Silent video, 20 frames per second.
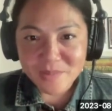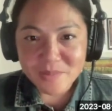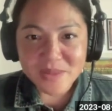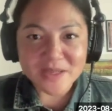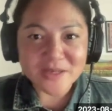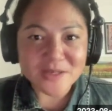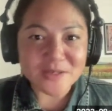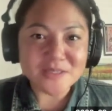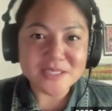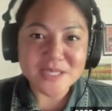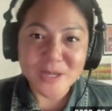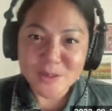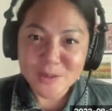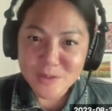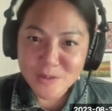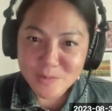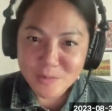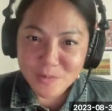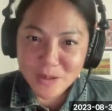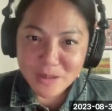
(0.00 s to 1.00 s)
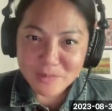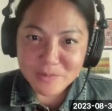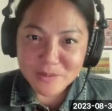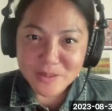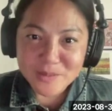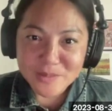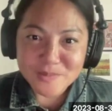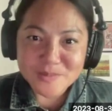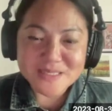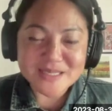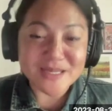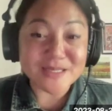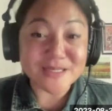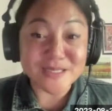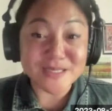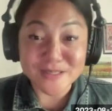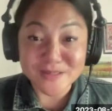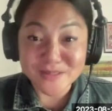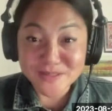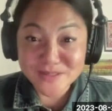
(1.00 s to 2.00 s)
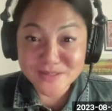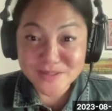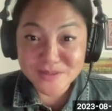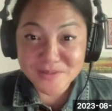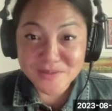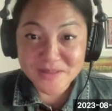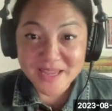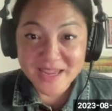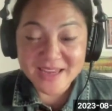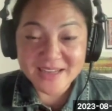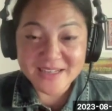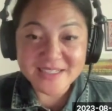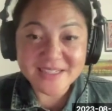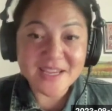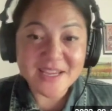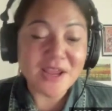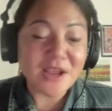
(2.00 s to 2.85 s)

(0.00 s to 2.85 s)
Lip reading: they don't tell you the problems until it's too late,